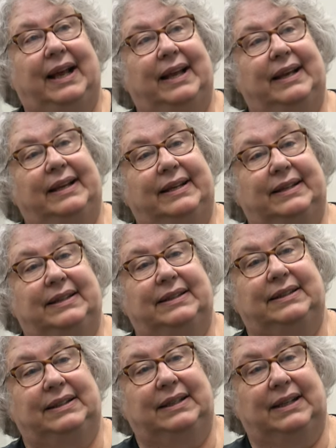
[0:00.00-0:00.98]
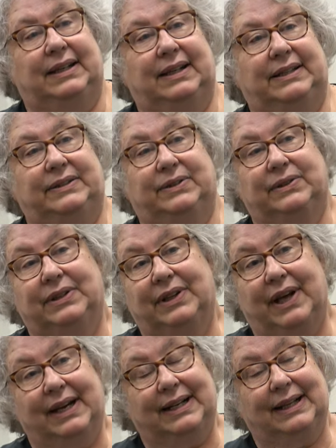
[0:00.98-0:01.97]
And I uh, took a
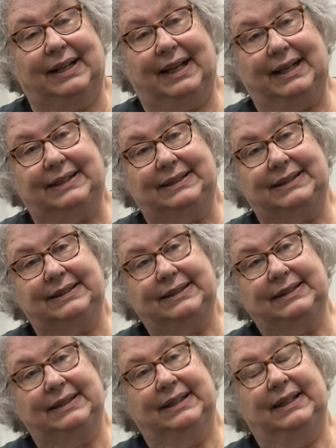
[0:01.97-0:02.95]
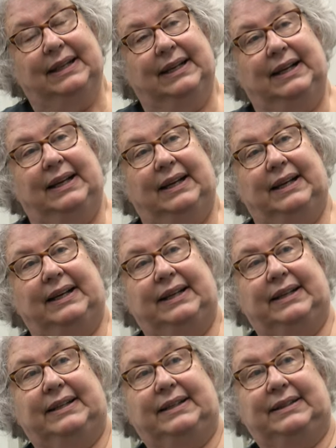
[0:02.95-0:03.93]
lot of classes,
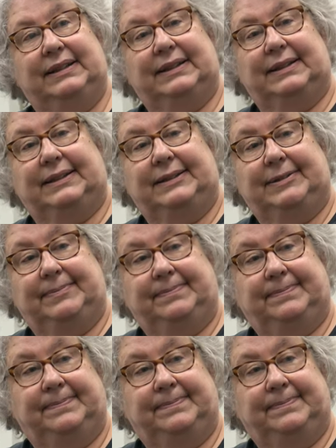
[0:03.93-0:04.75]
and um,